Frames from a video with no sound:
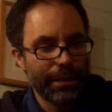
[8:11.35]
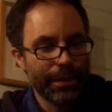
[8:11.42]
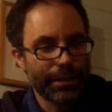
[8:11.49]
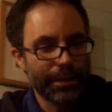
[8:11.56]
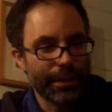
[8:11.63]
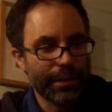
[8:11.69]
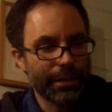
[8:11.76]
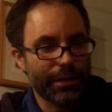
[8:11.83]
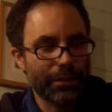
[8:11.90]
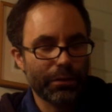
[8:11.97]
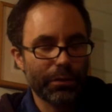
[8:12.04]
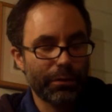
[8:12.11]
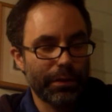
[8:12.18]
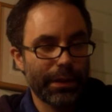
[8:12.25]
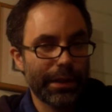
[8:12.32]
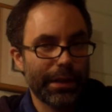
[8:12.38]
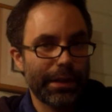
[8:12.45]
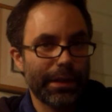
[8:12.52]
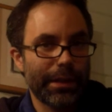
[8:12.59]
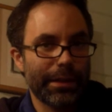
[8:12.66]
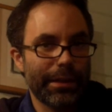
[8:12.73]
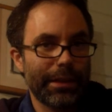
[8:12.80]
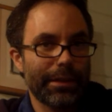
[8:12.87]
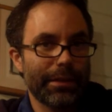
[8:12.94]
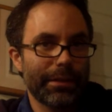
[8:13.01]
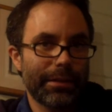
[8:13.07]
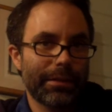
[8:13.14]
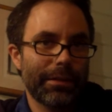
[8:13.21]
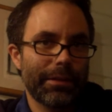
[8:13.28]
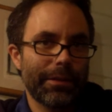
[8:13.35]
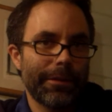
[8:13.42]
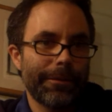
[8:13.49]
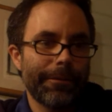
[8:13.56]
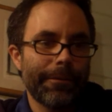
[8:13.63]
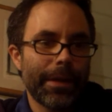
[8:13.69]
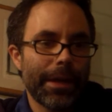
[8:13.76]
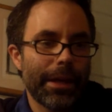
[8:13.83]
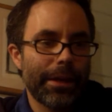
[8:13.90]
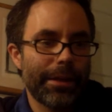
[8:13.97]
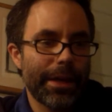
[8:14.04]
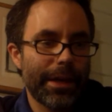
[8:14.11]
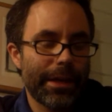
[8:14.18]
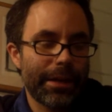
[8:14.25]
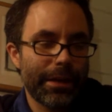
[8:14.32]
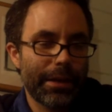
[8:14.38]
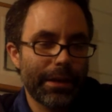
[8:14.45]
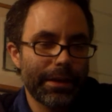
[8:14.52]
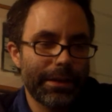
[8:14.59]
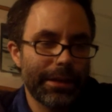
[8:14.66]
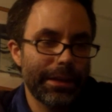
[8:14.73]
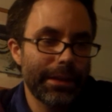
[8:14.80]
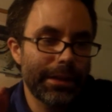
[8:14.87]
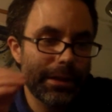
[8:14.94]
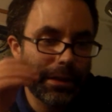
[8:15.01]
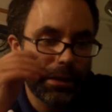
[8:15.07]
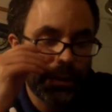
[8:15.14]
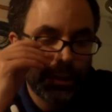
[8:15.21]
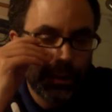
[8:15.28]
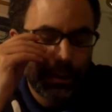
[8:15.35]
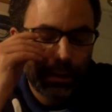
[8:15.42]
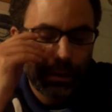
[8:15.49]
It's not excluding any ideas. And that idea